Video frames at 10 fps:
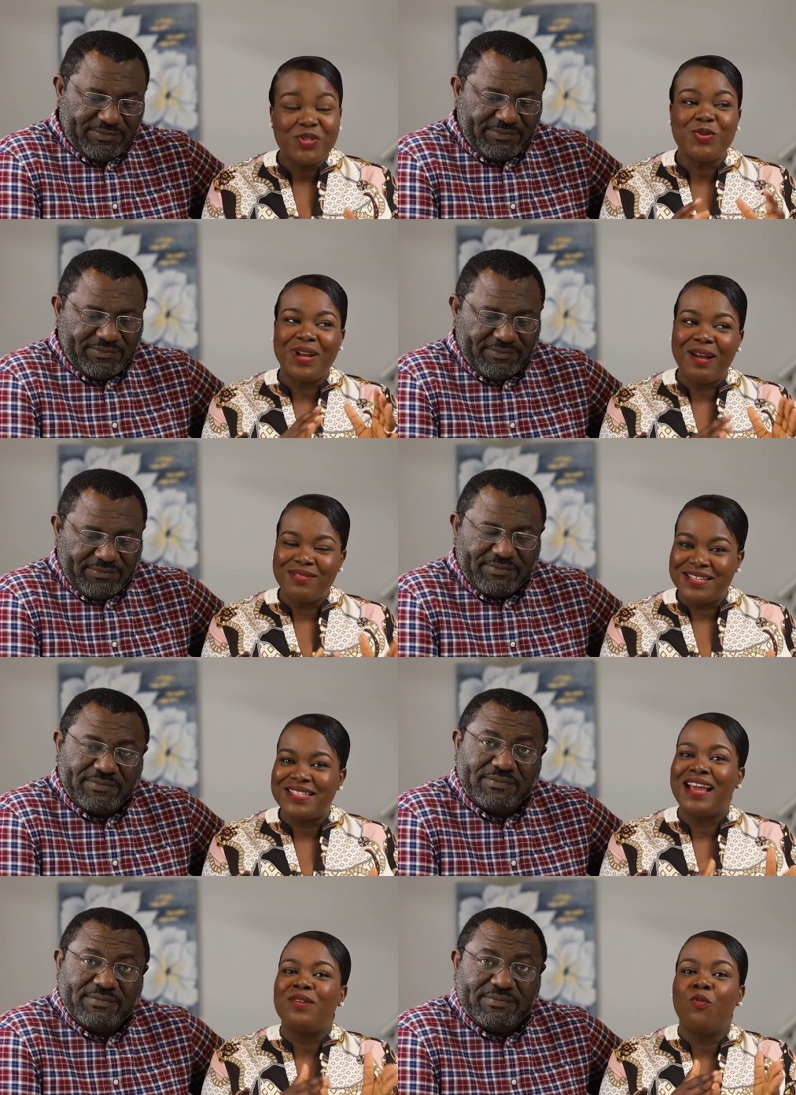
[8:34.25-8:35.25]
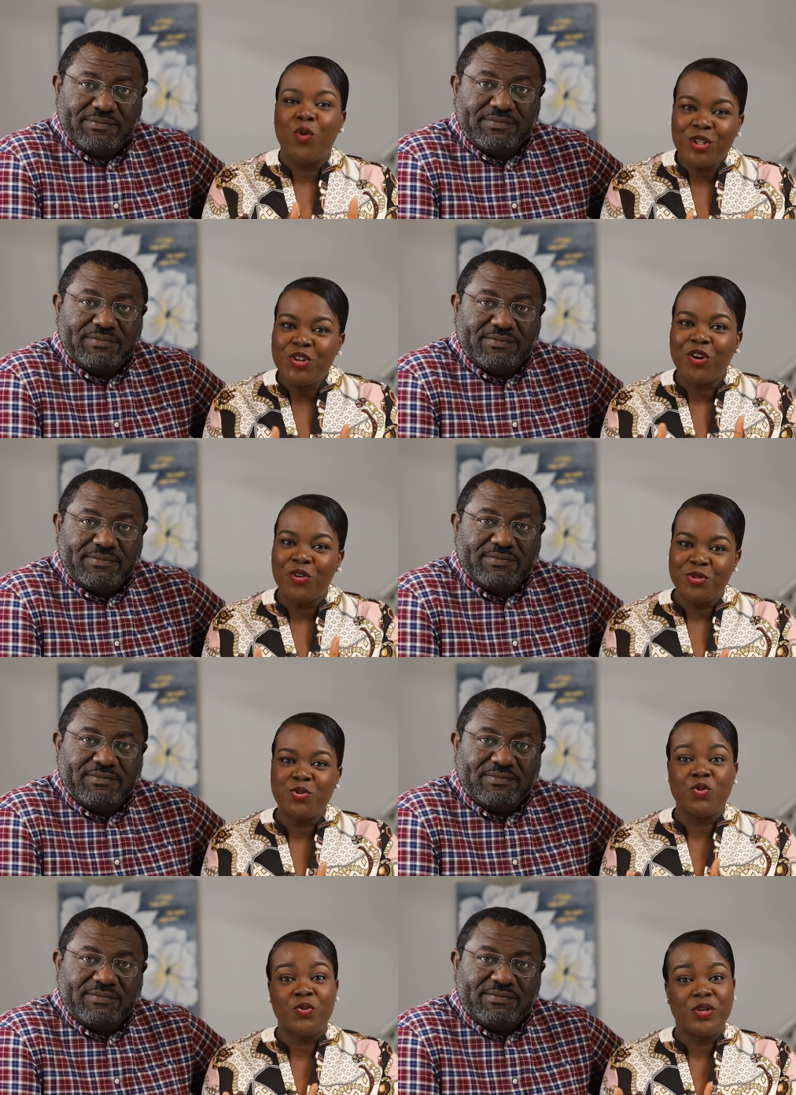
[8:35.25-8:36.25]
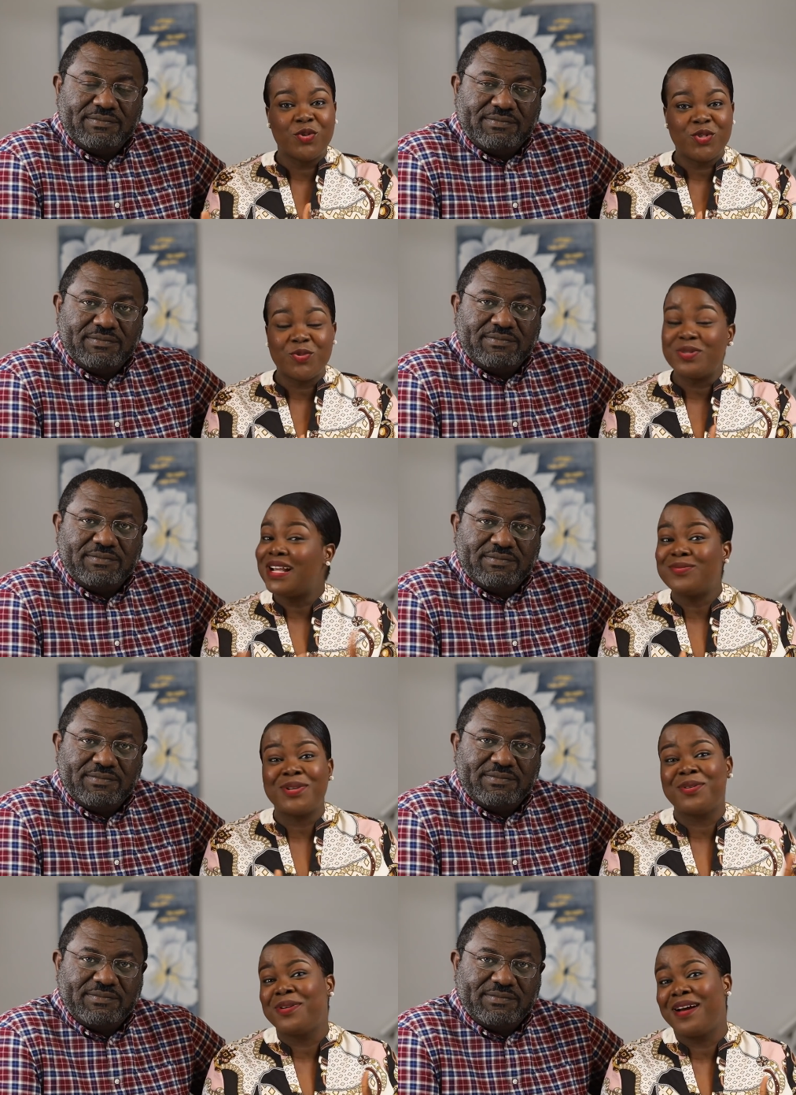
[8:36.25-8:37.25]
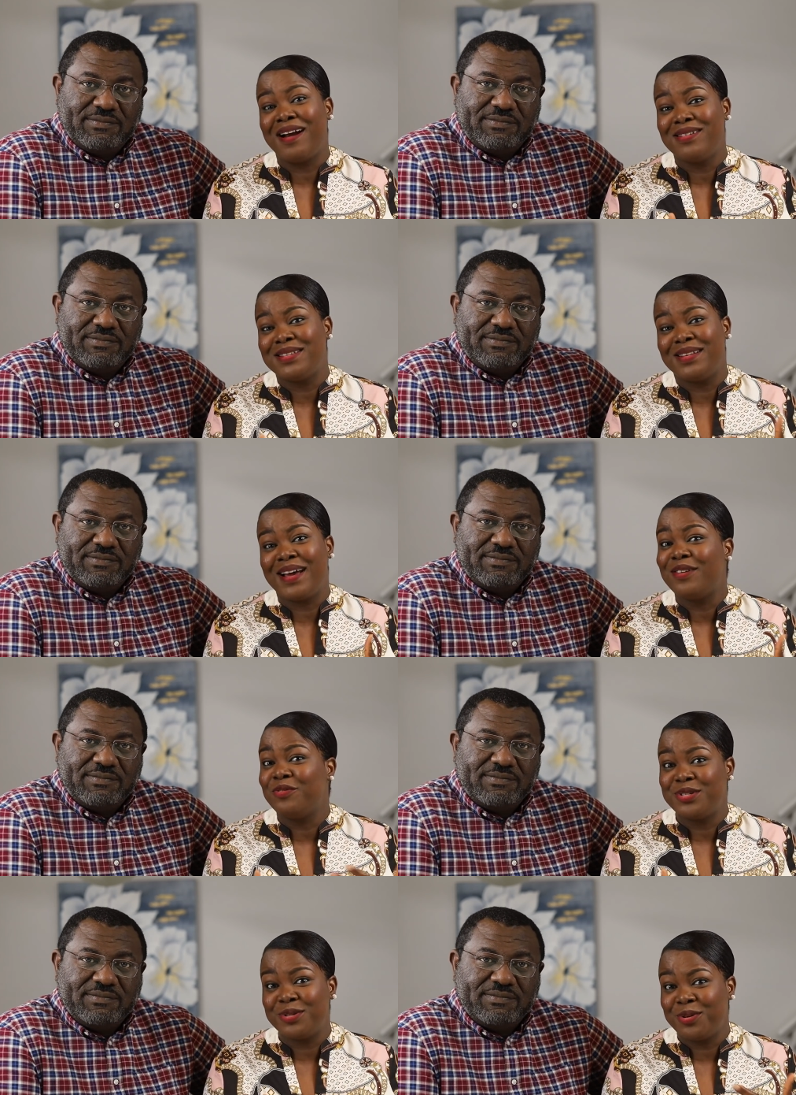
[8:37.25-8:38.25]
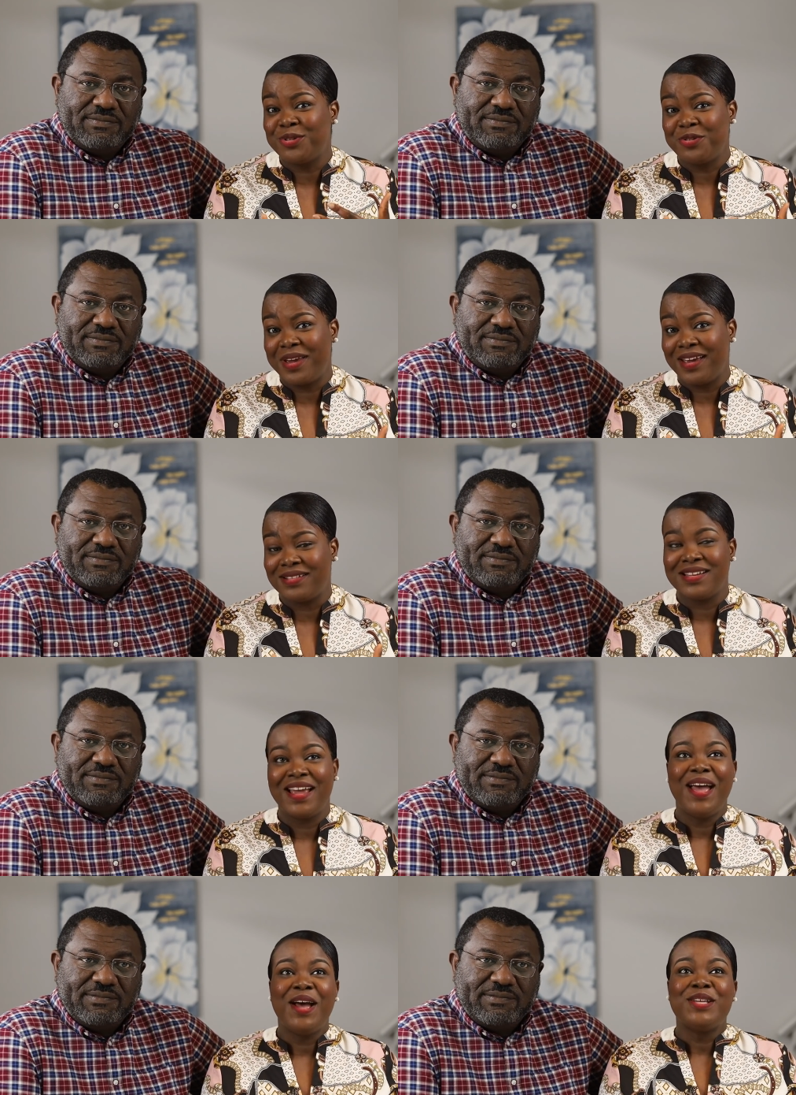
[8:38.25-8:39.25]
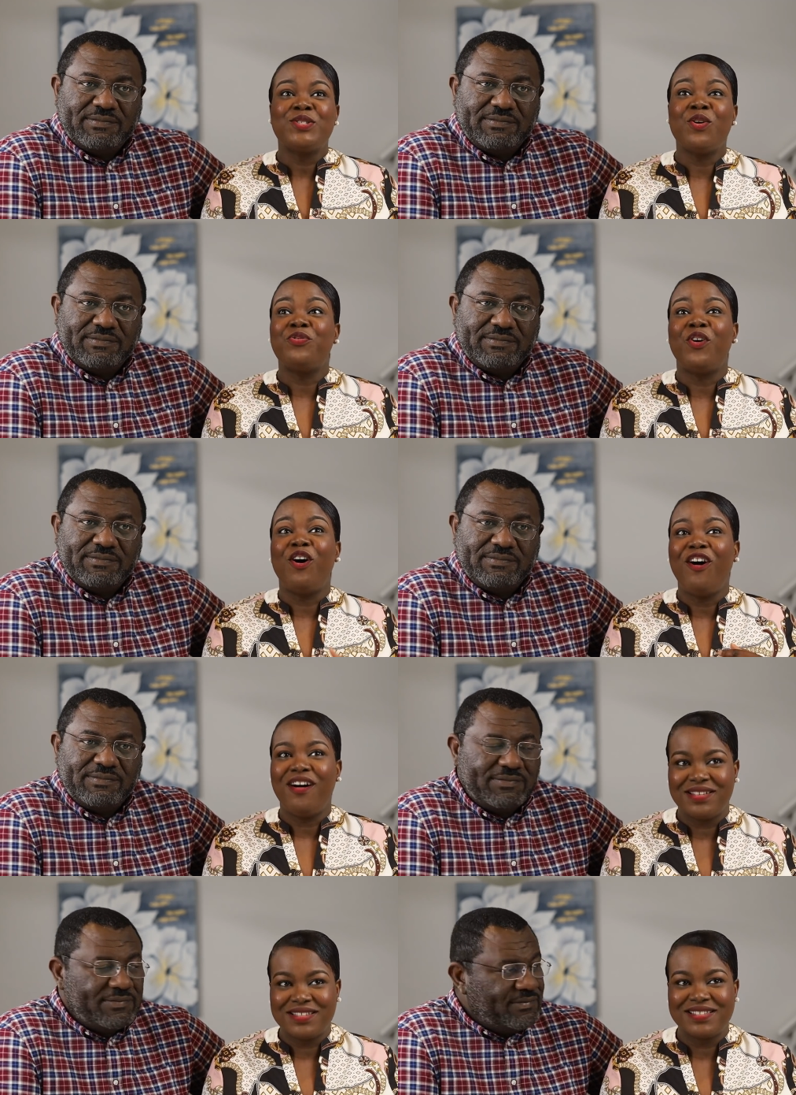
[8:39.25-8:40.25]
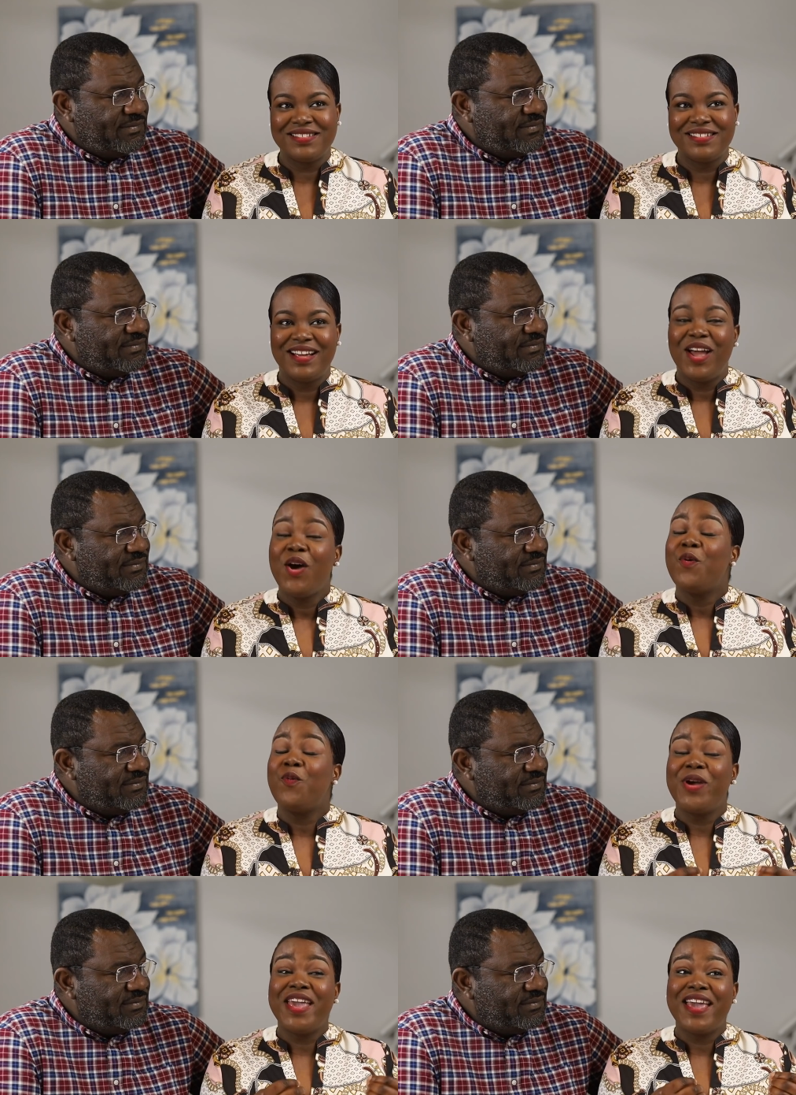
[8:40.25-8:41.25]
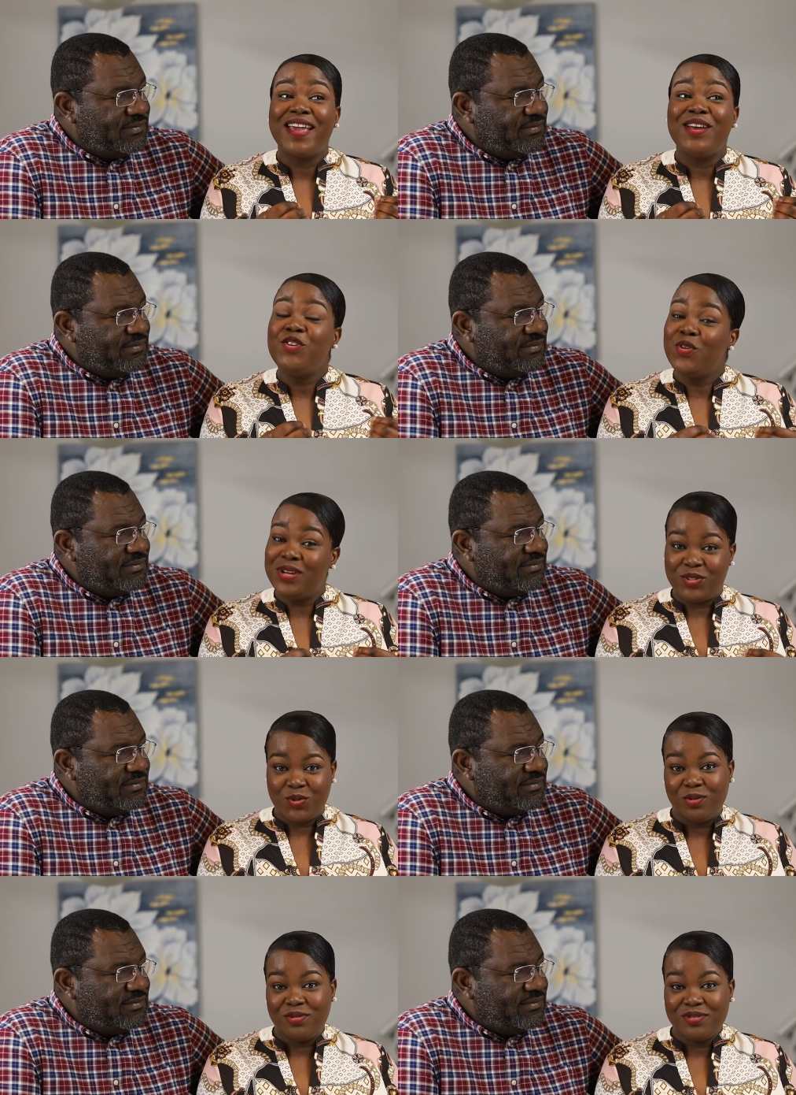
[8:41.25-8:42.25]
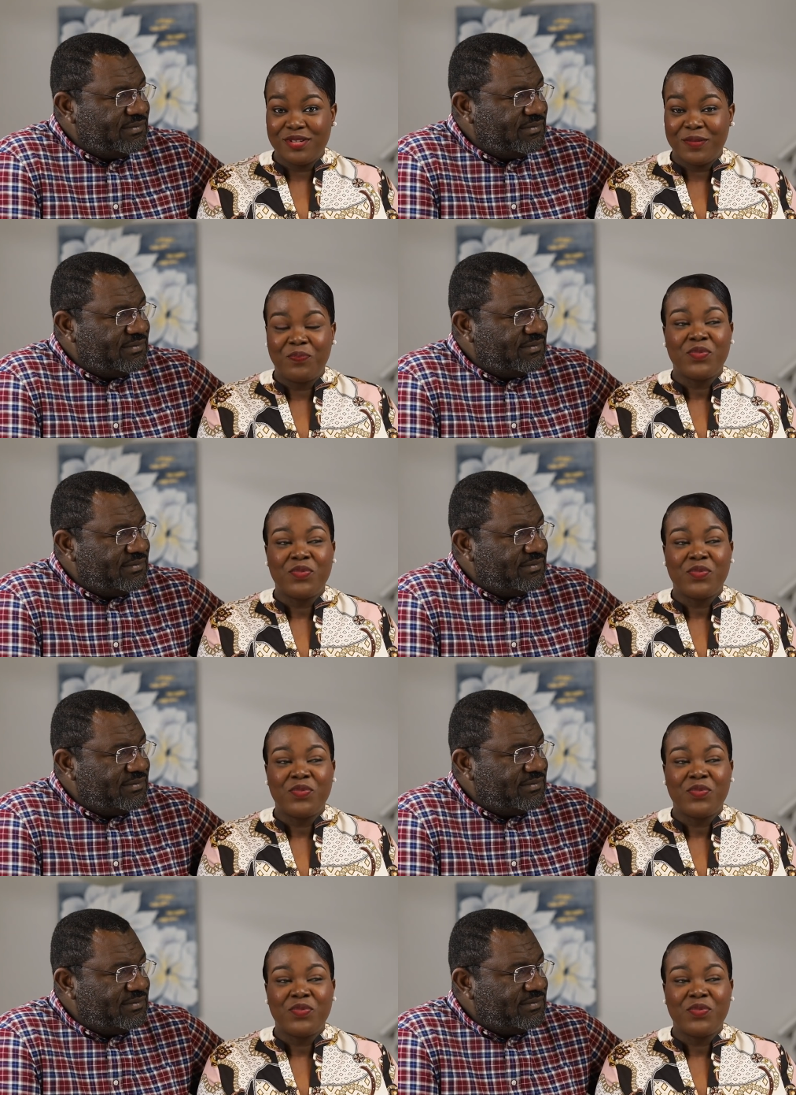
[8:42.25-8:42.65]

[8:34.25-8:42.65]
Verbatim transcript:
Speaker 1: to now decide what you're going to do with those tools. That's what's going to guarantee the kind of results you get. So for us, we knew the tools.